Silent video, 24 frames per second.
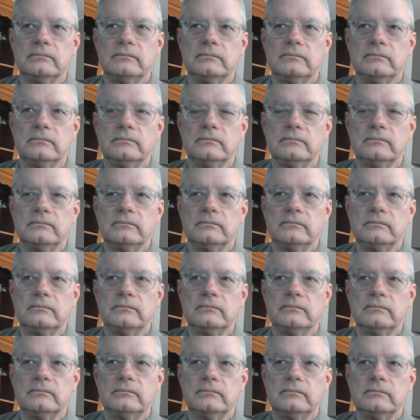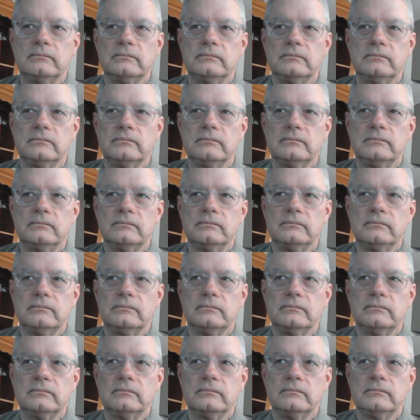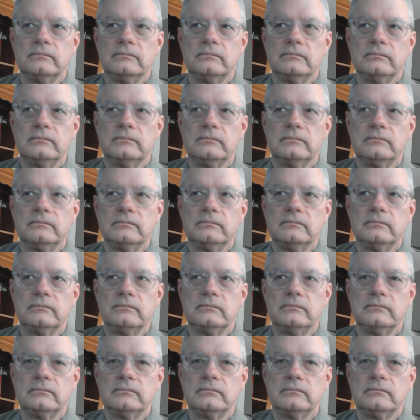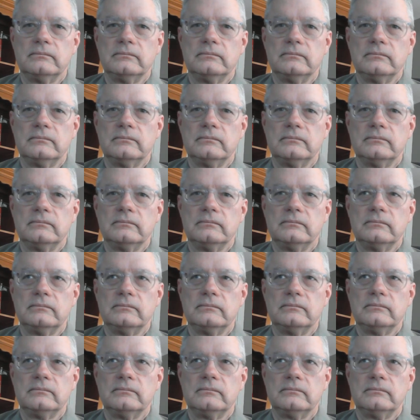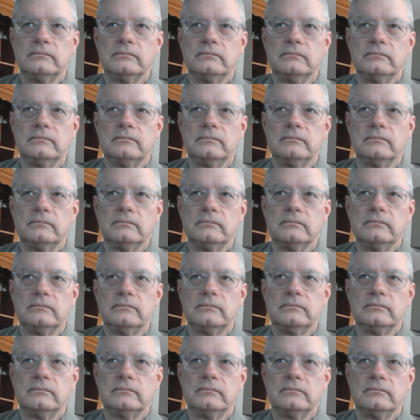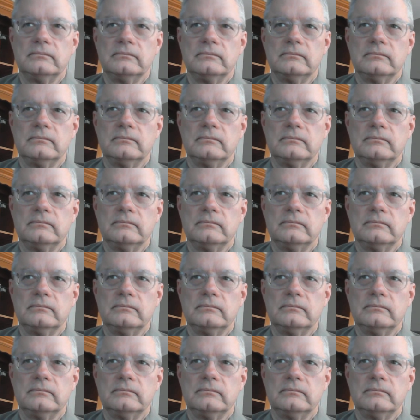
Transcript: Nobody speaks.